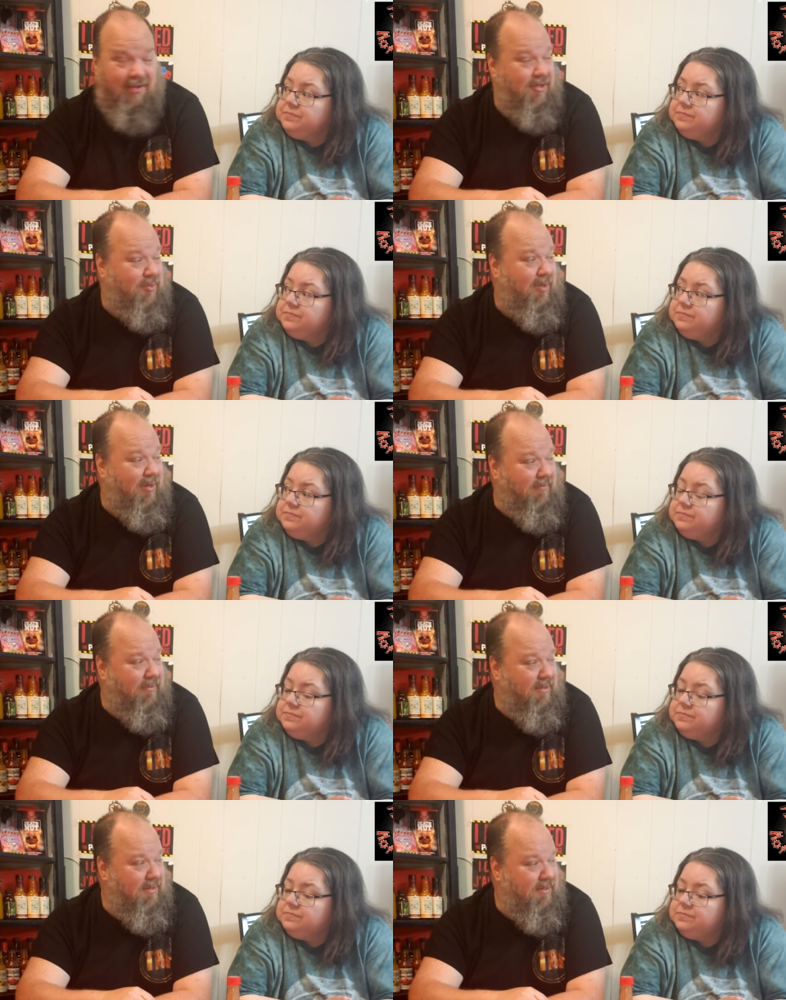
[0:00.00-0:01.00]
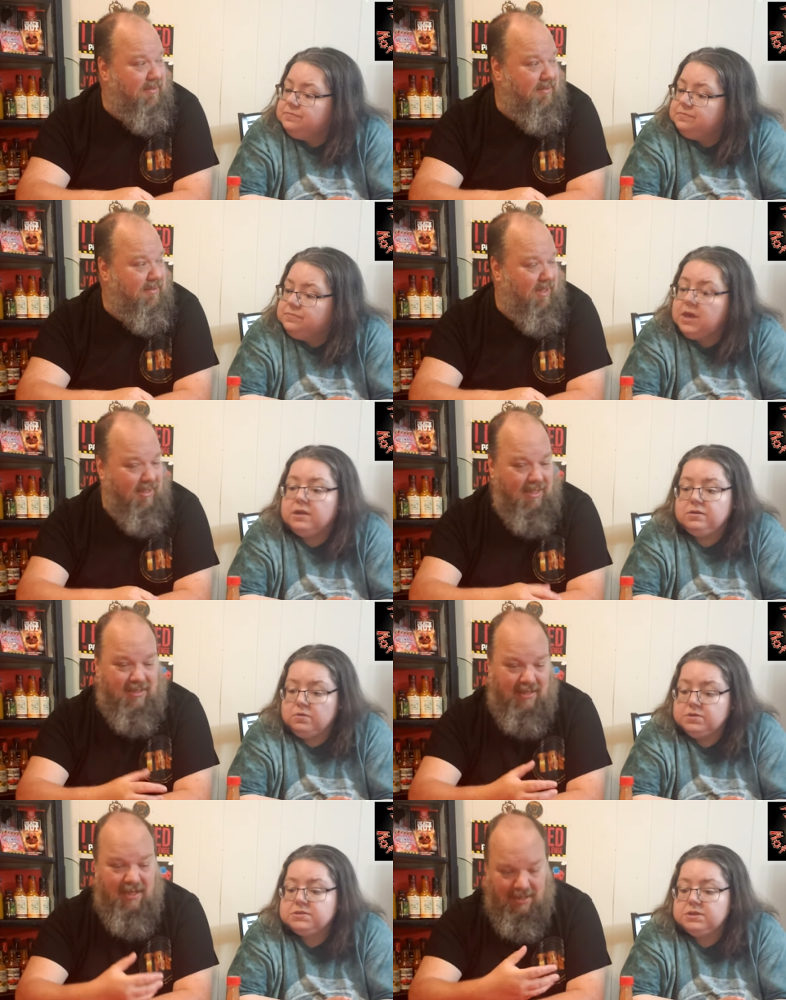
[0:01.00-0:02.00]
Speaker 1: on the 12. Yeah, At
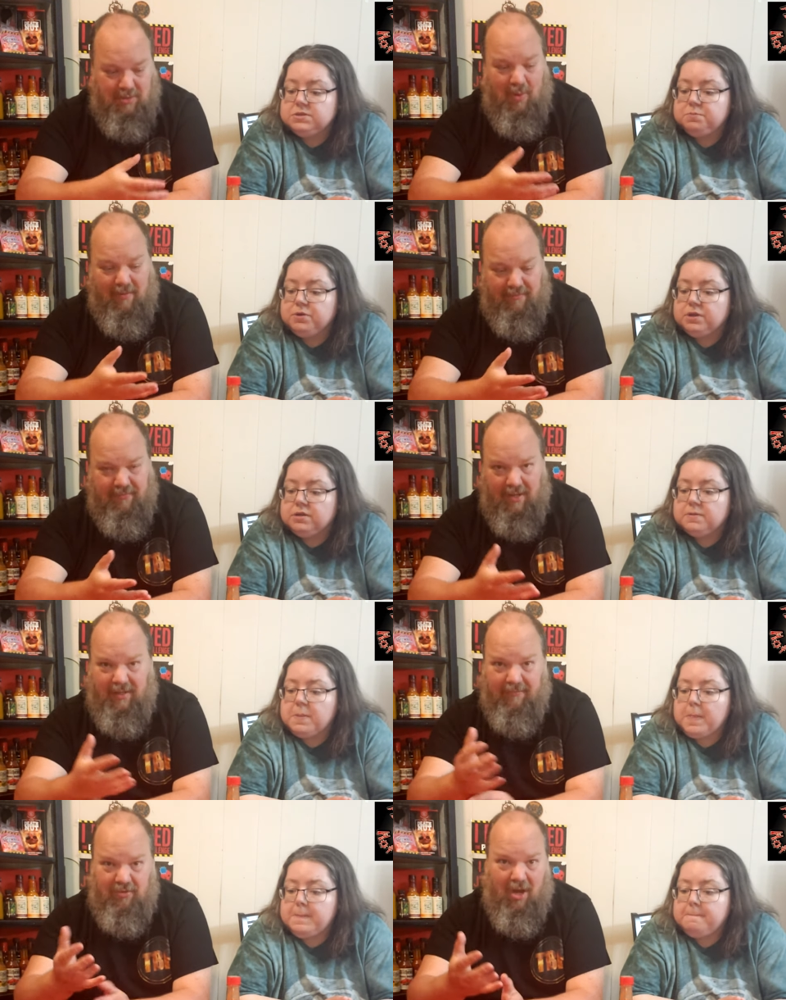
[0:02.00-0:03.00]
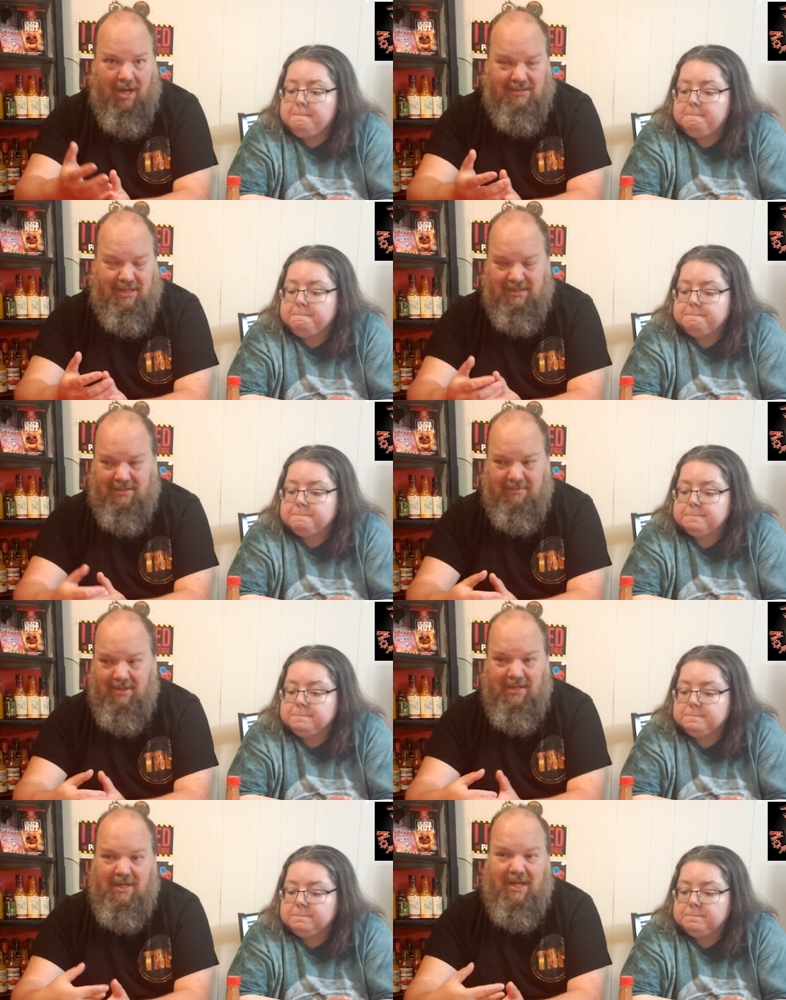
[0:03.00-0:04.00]
least no, it's, it's 12 pretty. like for a hot sauce.
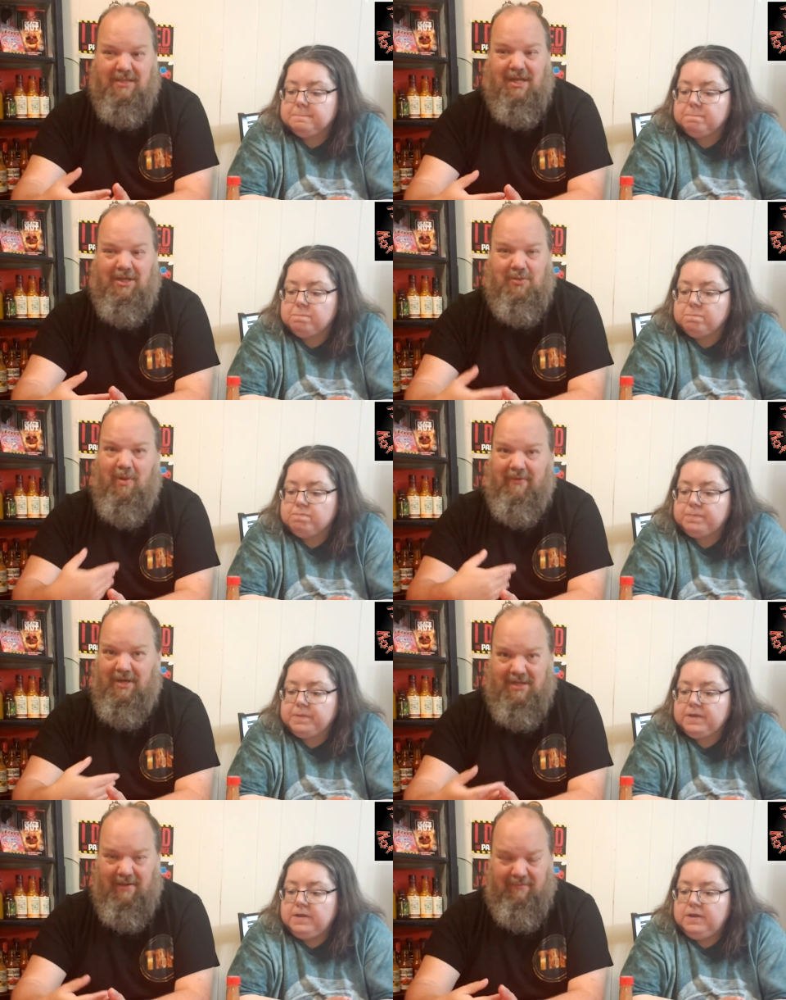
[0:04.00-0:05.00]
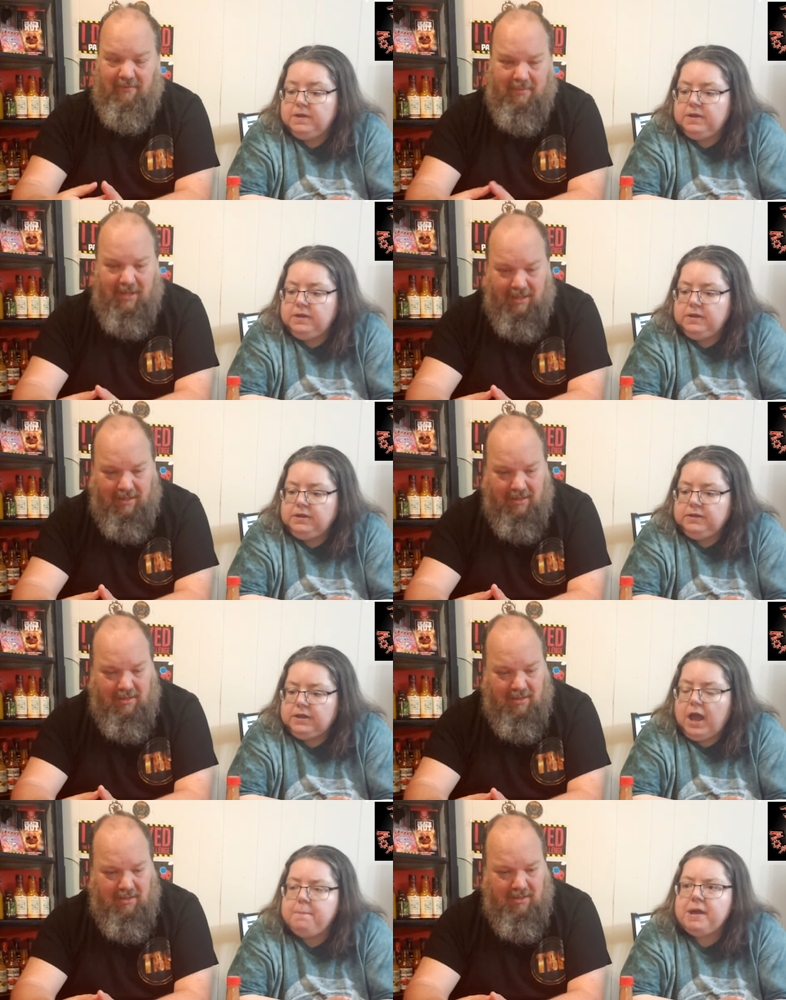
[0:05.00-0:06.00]
It's not a 12 out of 10 for me.
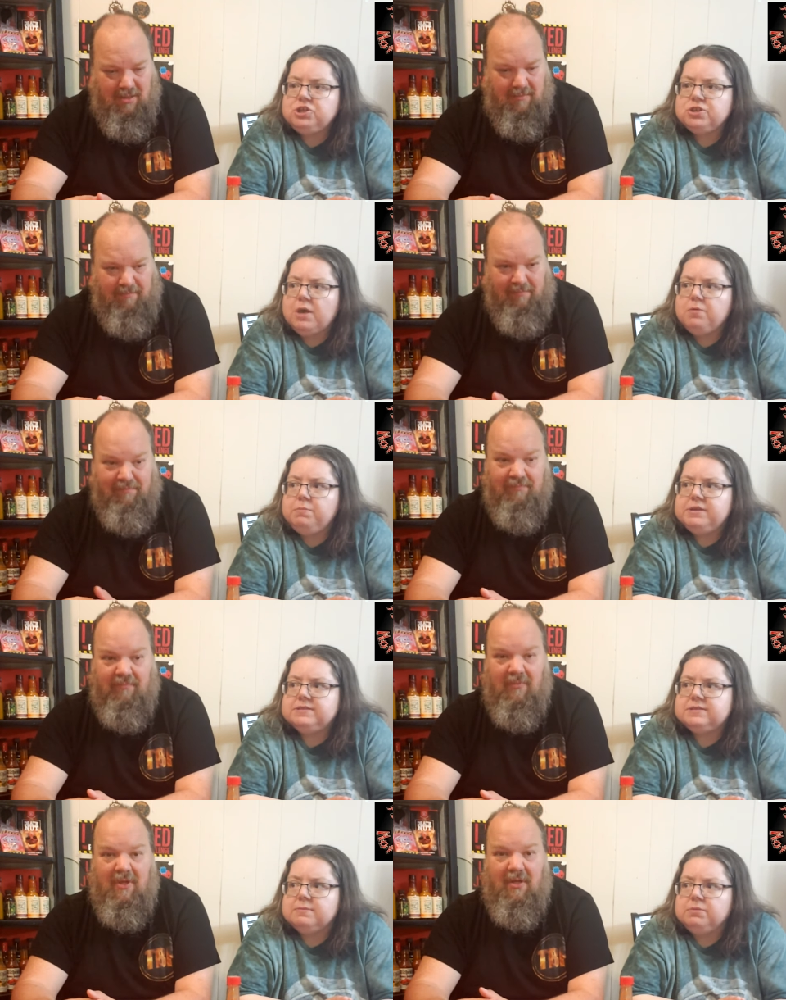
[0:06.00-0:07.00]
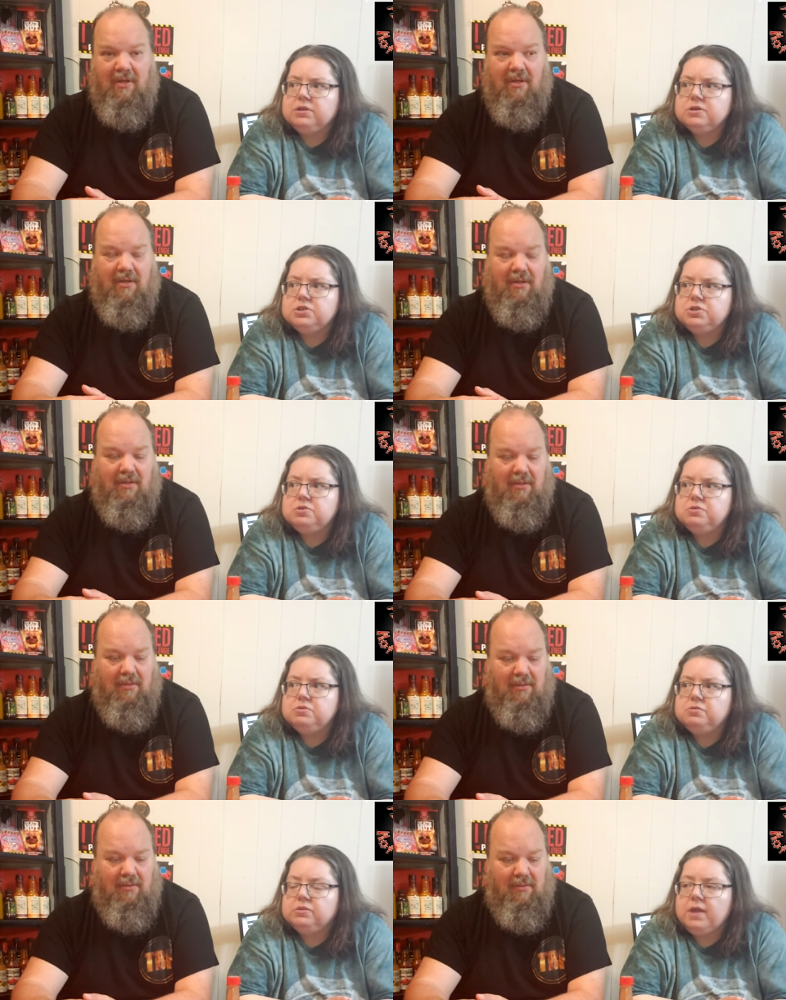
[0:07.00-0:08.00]
Speaker 2: I imagine that would be similar
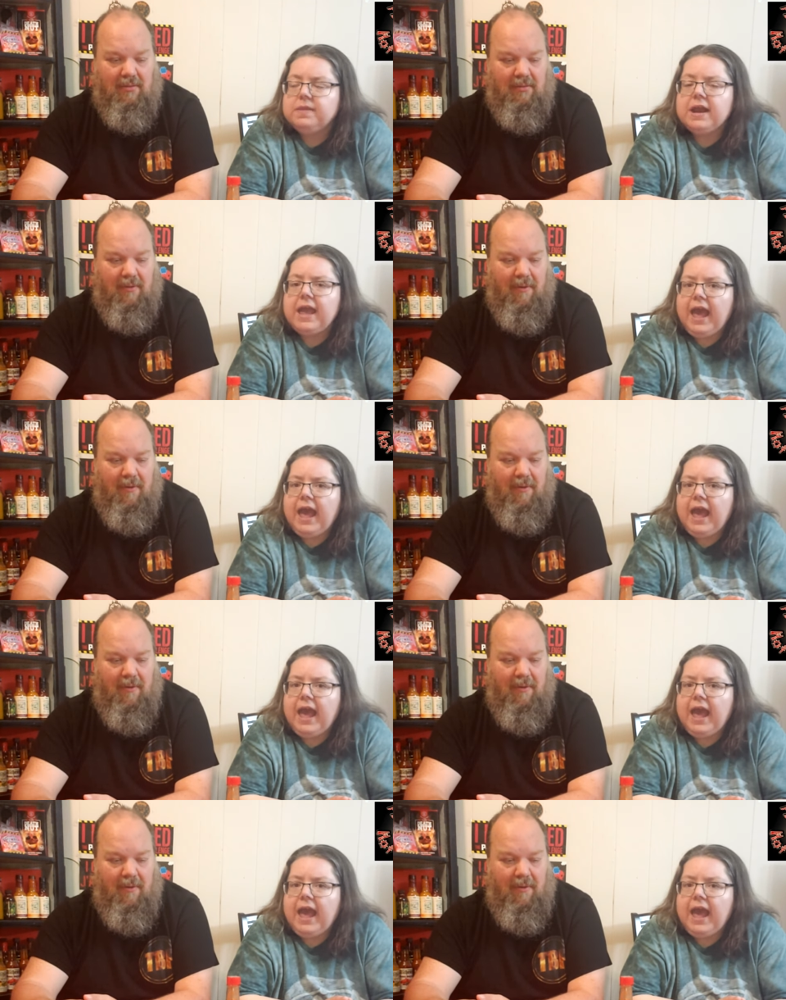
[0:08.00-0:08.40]
to not that I